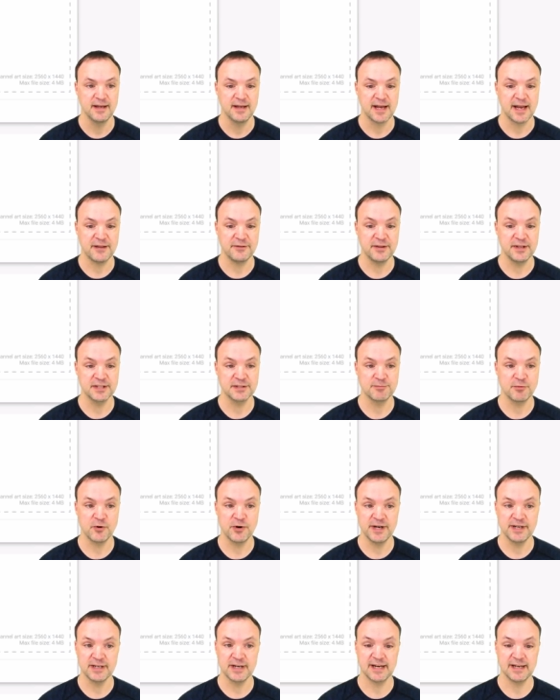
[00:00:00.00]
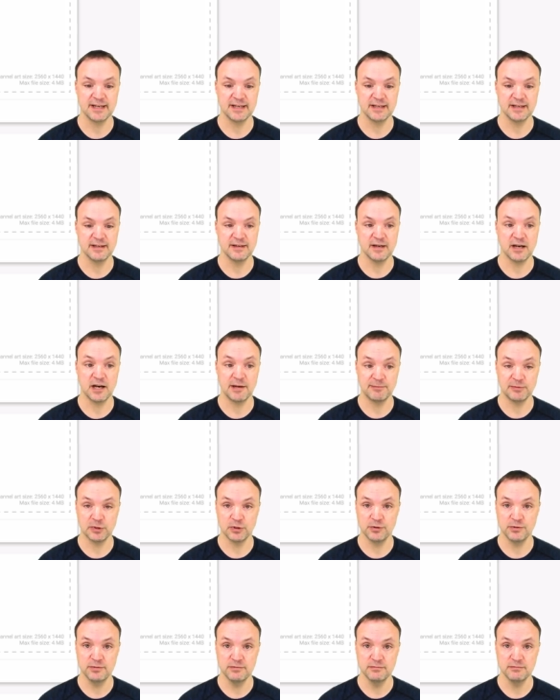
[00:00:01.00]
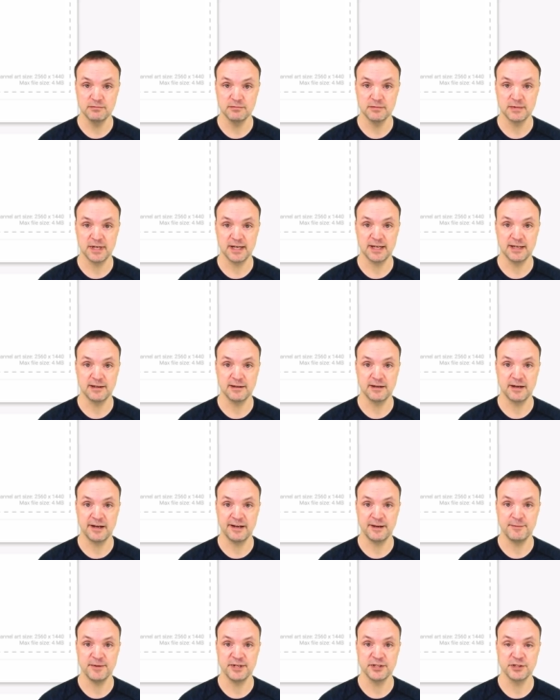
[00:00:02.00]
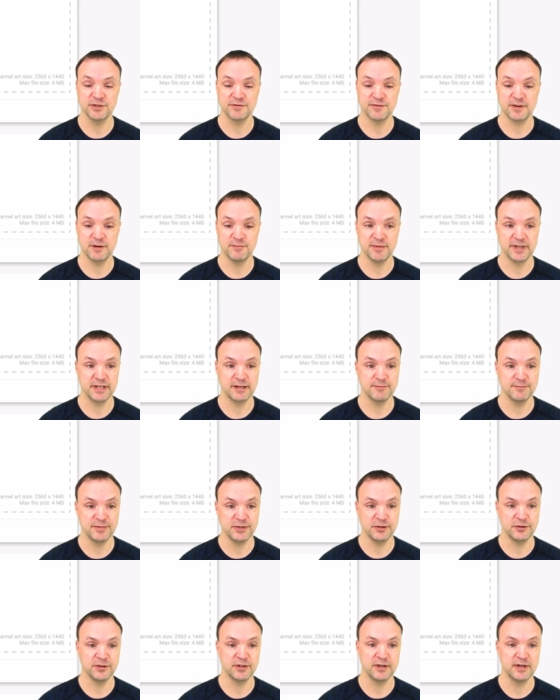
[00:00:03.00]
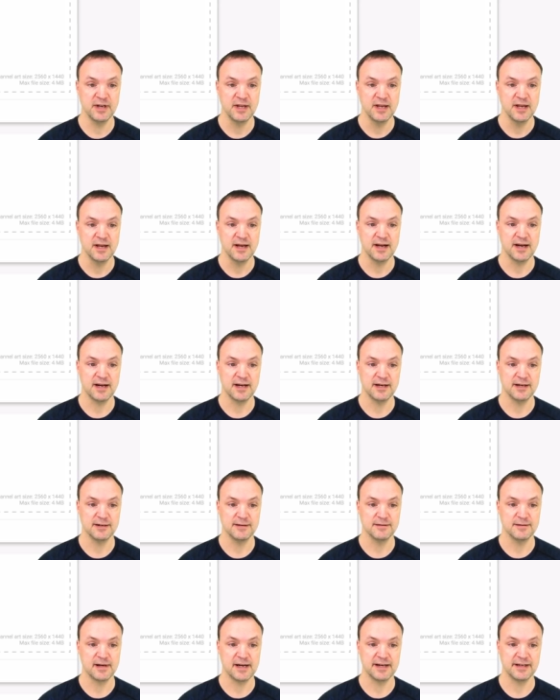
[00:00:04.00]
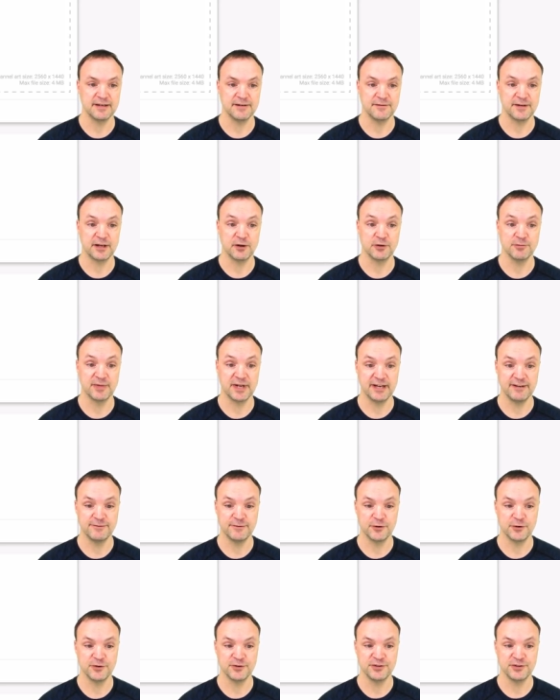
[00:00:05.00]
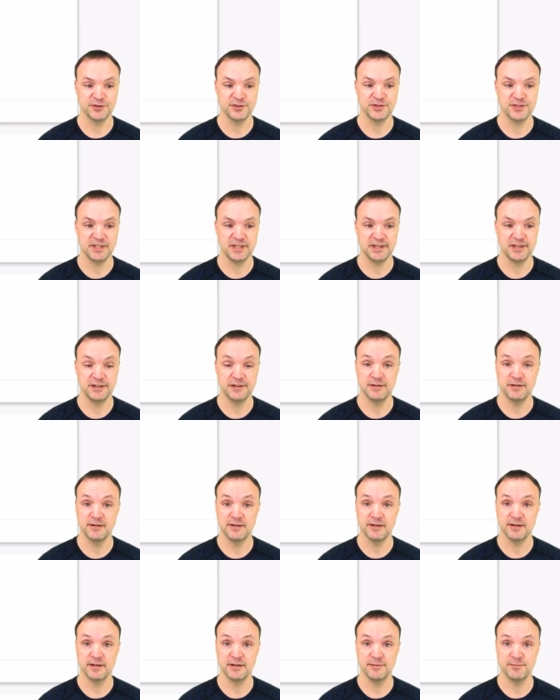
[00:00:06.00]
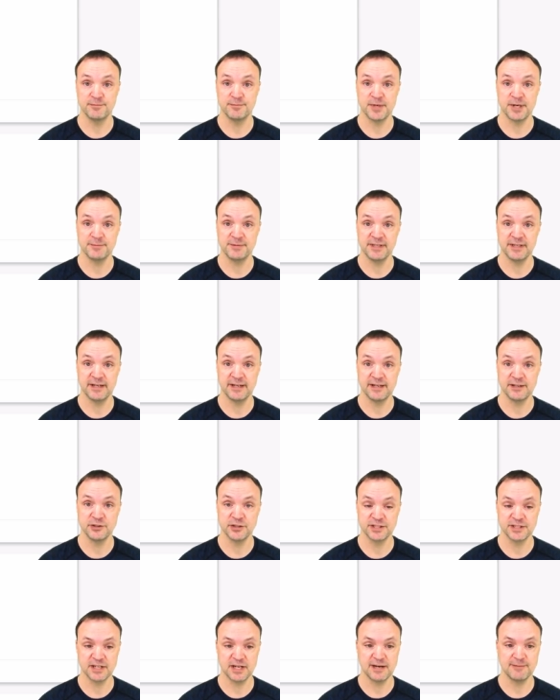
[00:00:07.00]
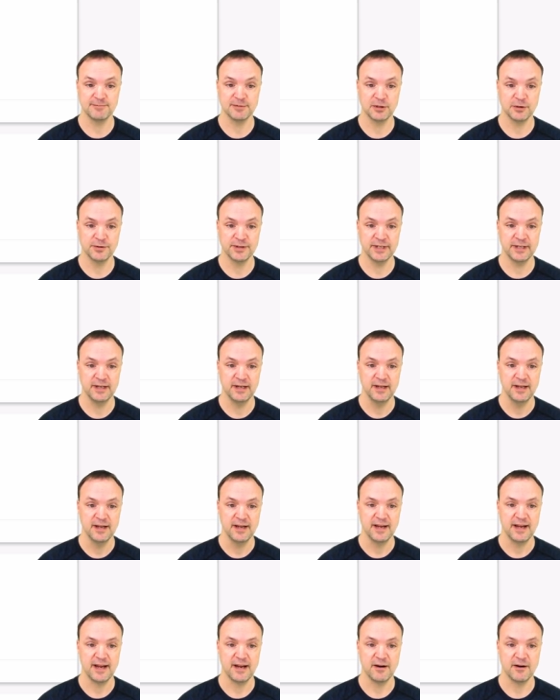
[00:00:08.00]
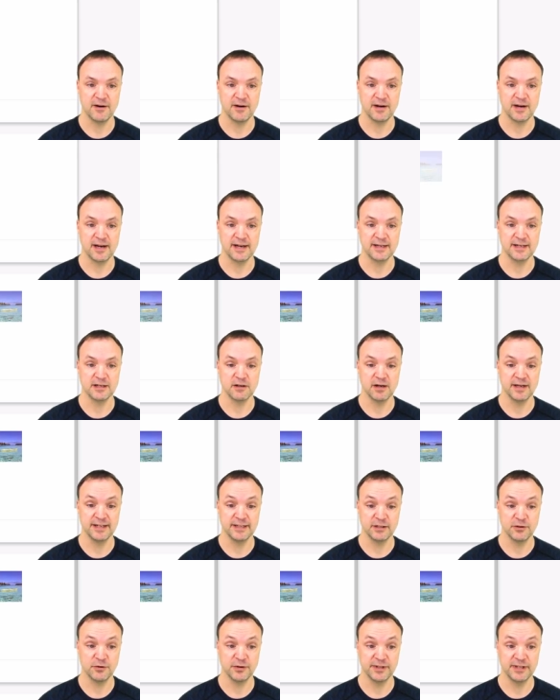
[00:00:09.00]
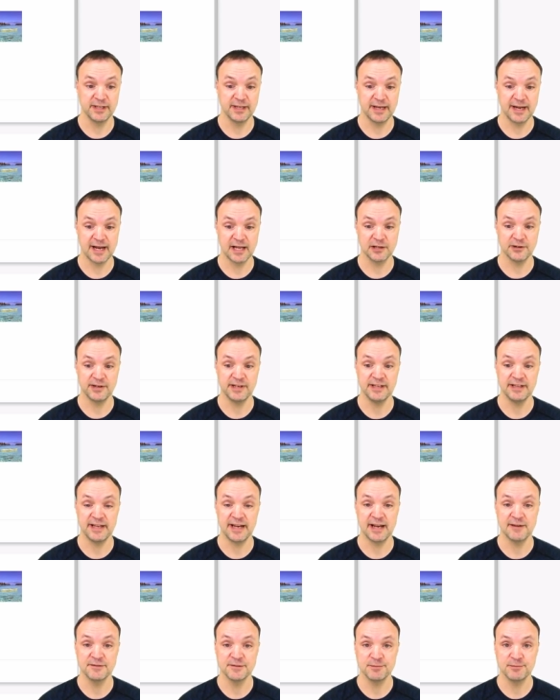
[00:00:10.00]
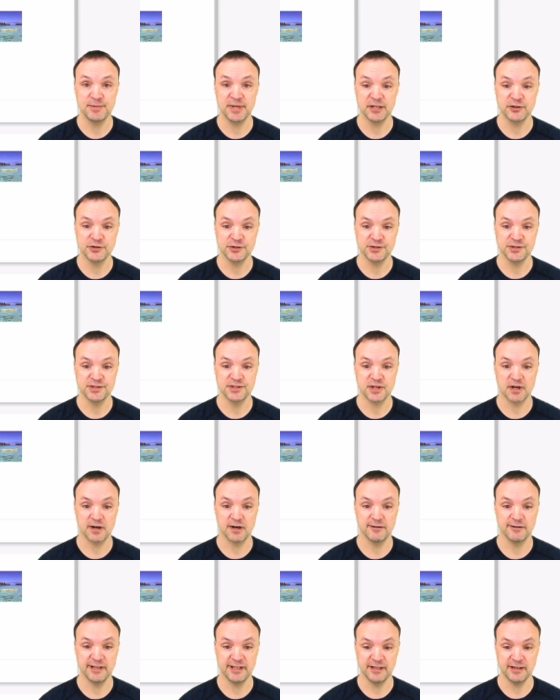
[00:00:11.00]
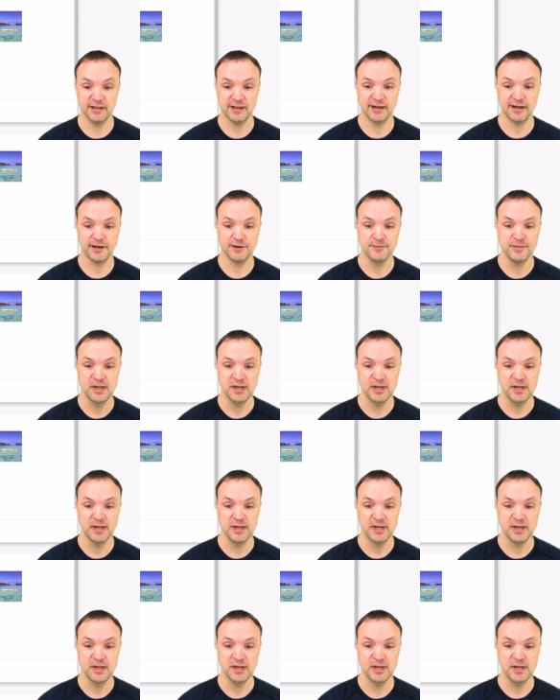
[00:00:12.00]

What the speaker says: At this point, I can upload an image from my computer. If I go to my photos, you'll see the puppy that I just uploaded. Or I could go to the gallery and they have some pictures already there.